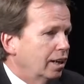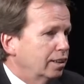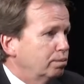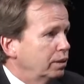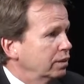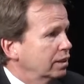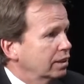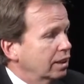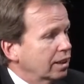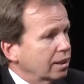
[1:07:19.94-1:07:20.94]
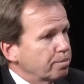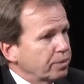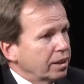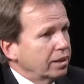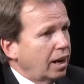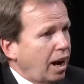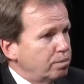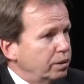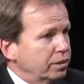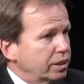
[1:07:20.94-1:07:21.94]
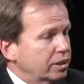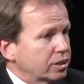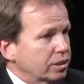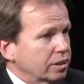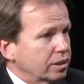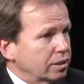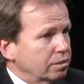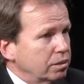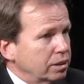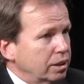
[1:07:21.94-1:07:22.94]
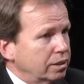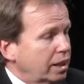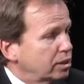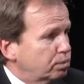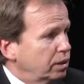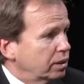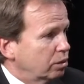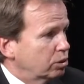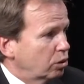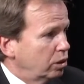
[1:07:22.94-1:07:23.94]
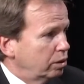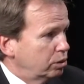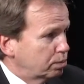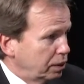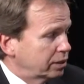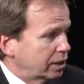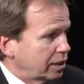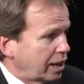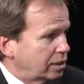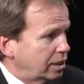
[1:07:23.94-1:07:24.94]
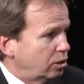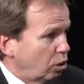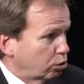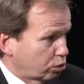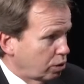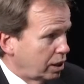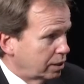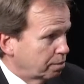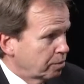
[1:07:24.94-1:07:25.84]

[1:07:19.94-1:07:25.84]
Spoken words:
The building, our building is a nice building. It was built in 1903.